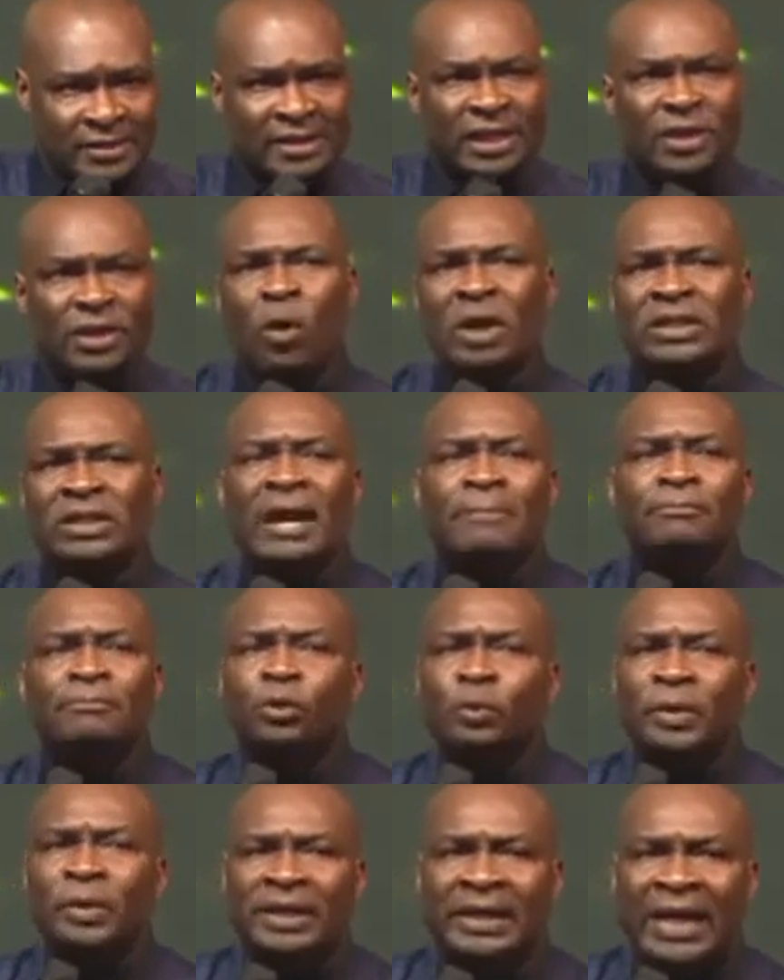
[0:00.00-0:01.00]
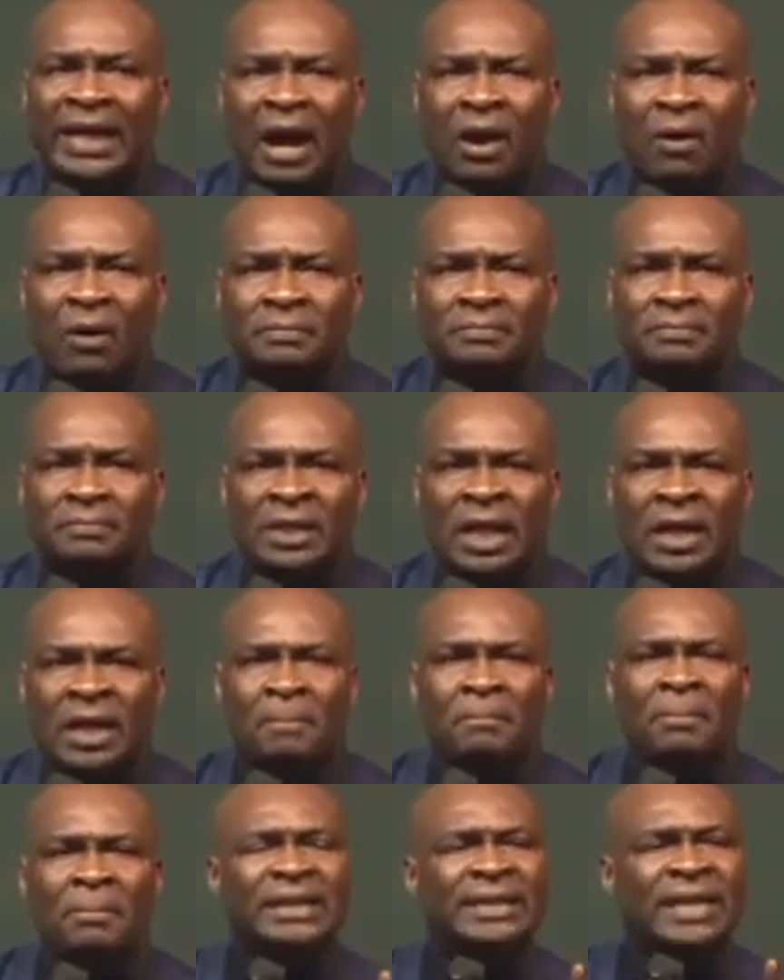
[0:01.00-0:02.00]
what I'm doing now,
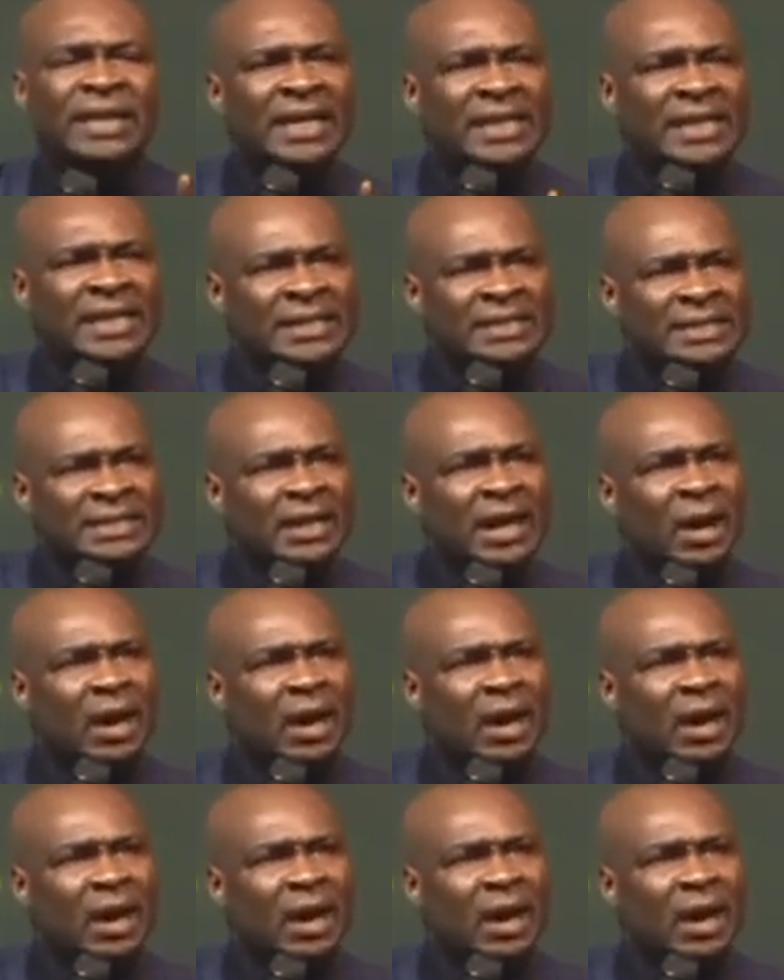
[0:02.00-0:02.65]
but there is